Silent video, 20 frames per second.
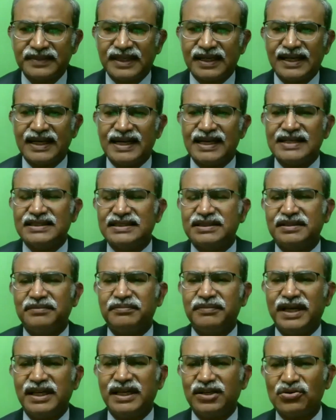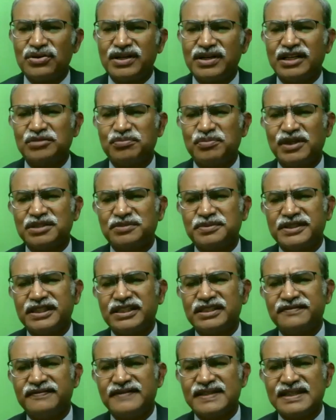As me shouldering
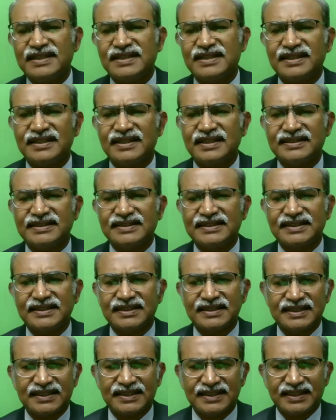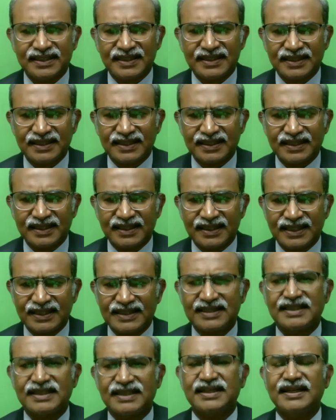responsibilities with
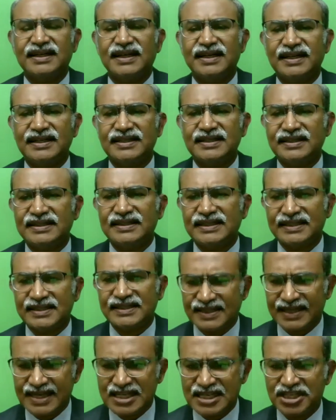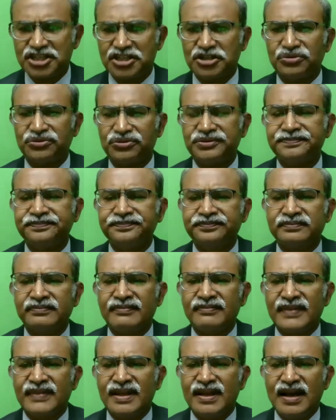head at the Sathya Institute,
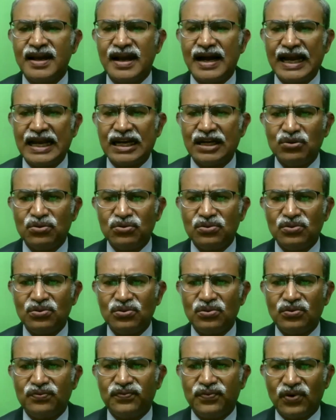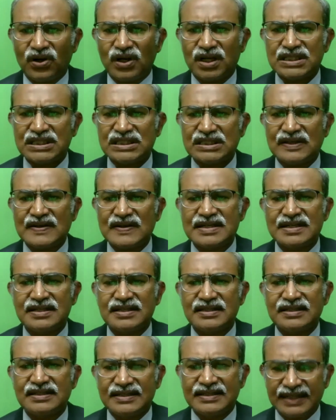I do focus
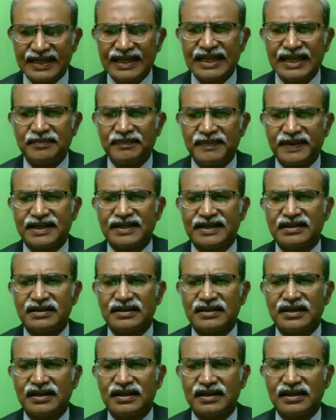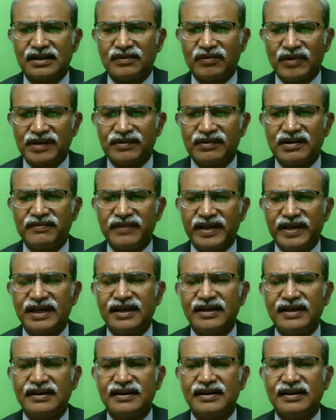on training part quite well,
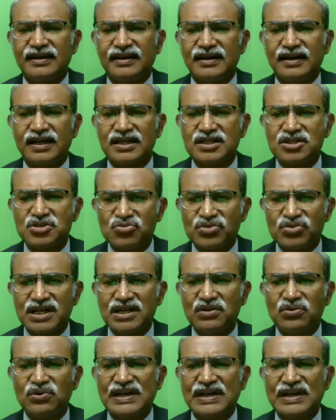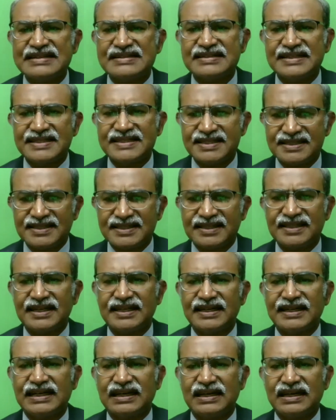wherein a student who gets registered
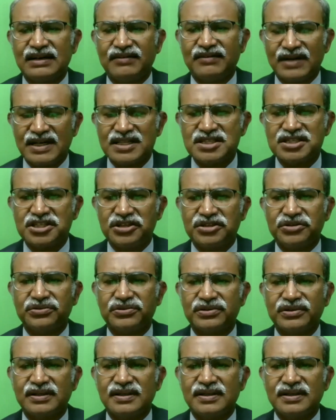at our institute,